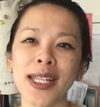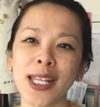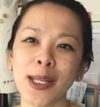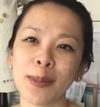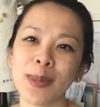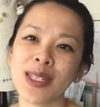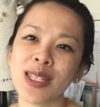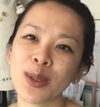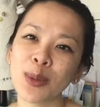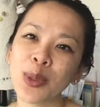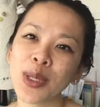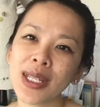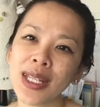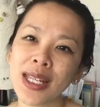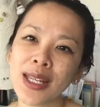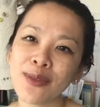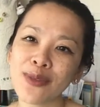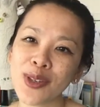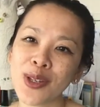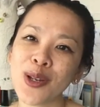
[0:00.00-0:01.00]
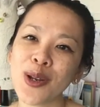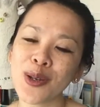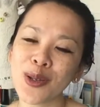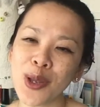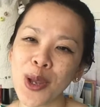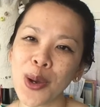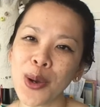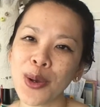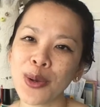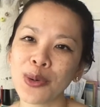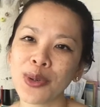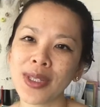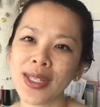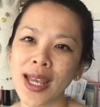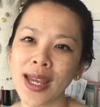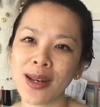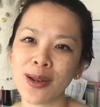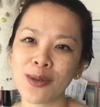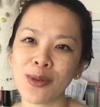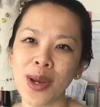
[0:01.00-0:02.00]
name is Queenie, if you don't know
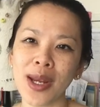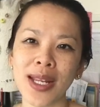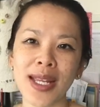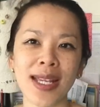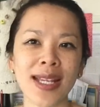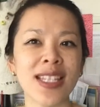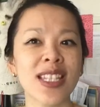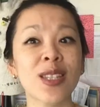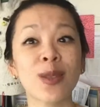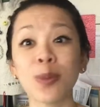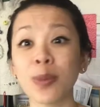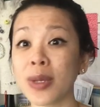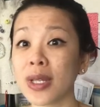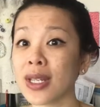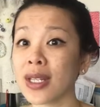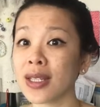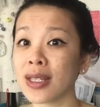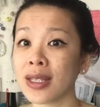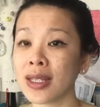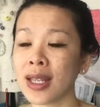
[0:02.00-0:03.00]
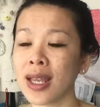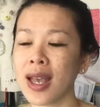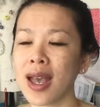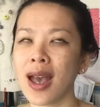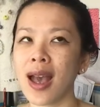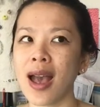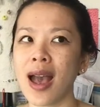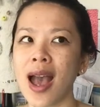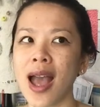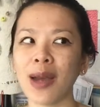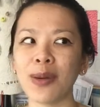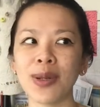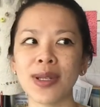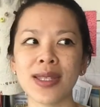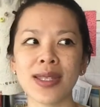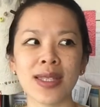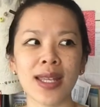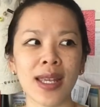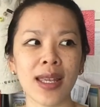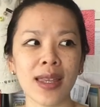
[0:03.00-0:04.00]
yet already. It's been, I would
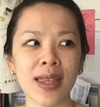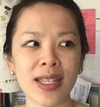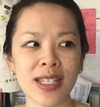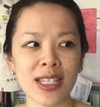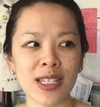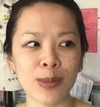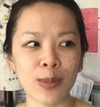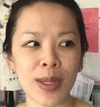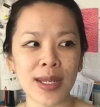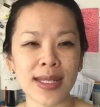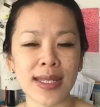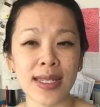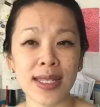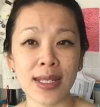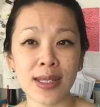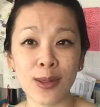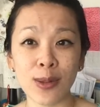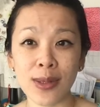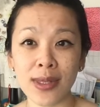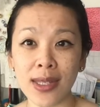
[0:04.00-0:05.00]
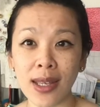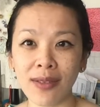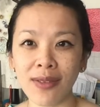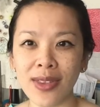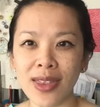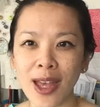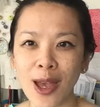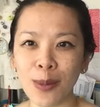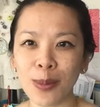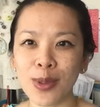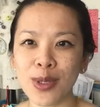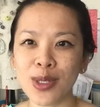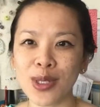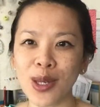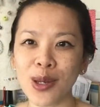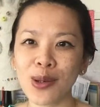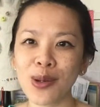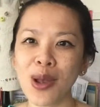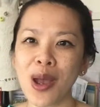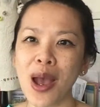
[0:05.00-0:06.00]
say, this is my sixth or seventh
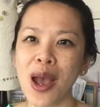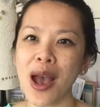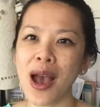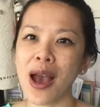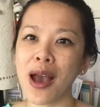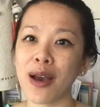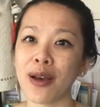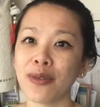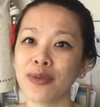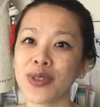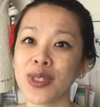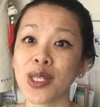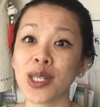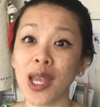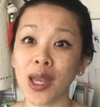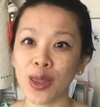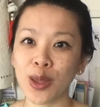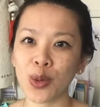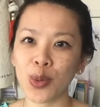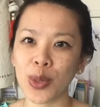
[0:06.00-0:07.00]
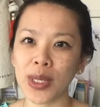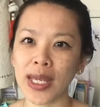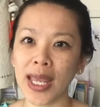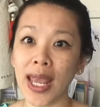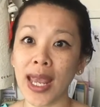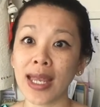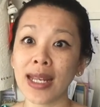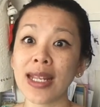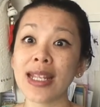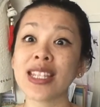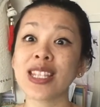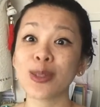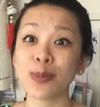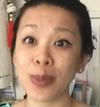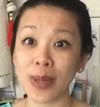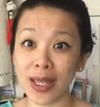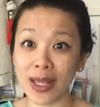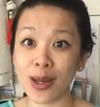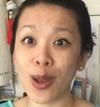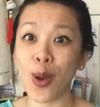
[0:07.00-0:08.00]
episode of Together We Can. It's
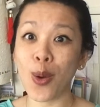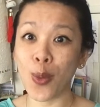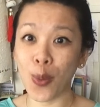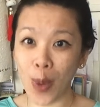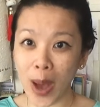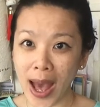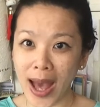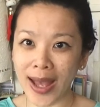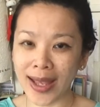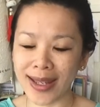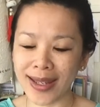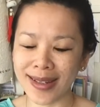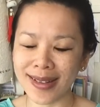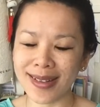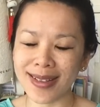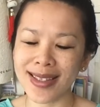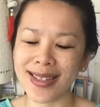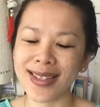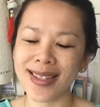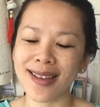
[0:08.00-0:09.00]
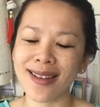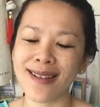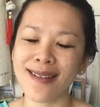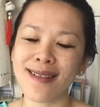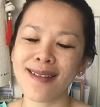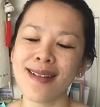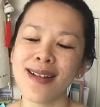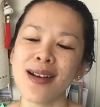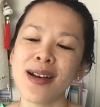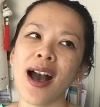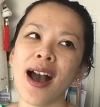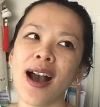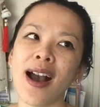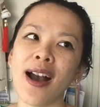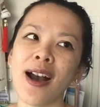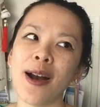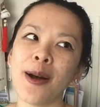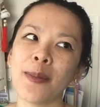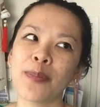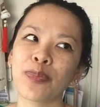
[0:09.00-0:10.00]
been a while. So,
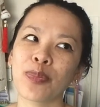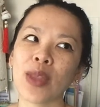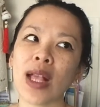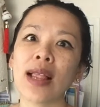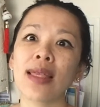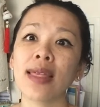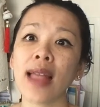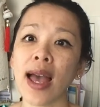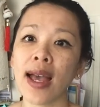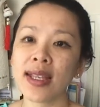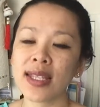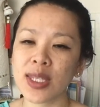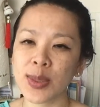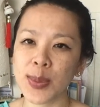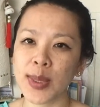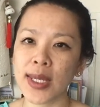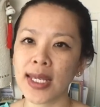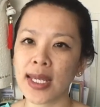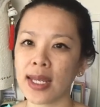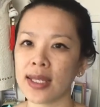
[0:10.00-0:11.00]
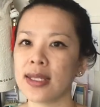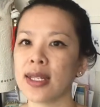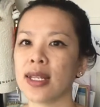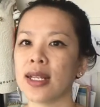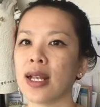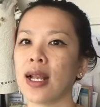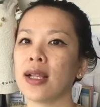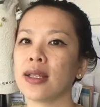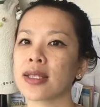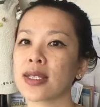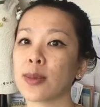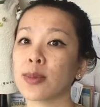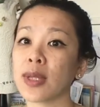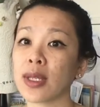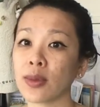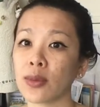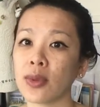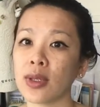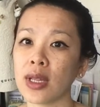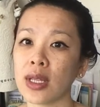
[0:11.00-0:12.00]
last week I did
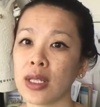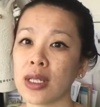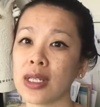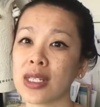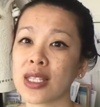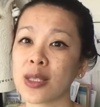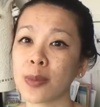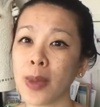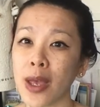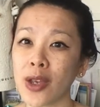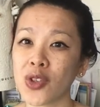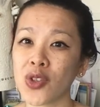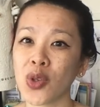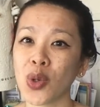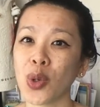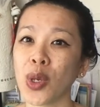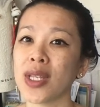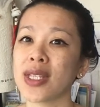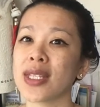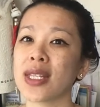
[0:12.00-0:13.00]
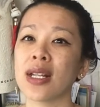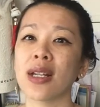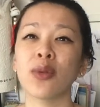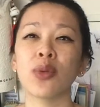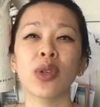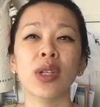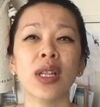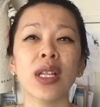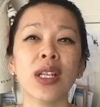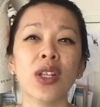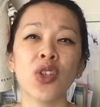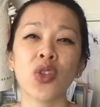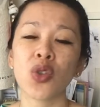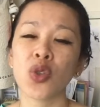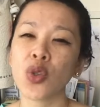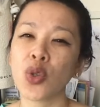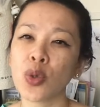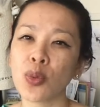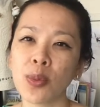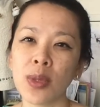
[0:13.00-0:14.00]
something really special. I did a really
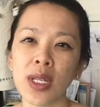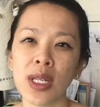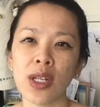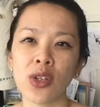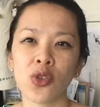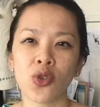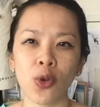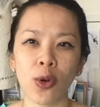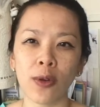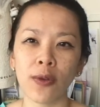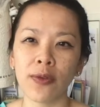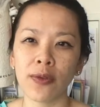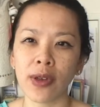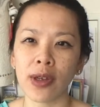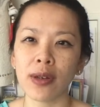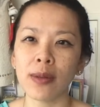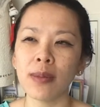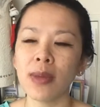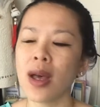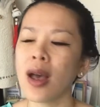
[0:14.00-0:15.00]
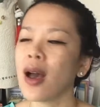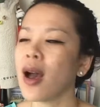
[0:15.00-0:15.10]
2-minute short film